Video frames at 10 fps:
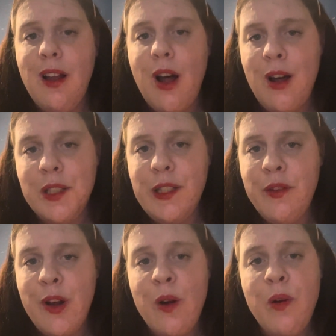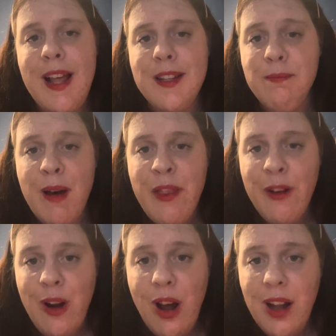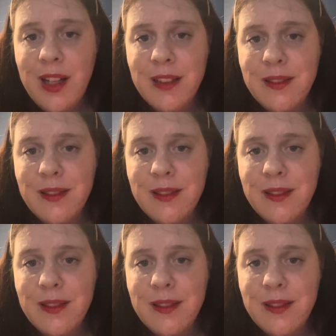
also known as Mother God,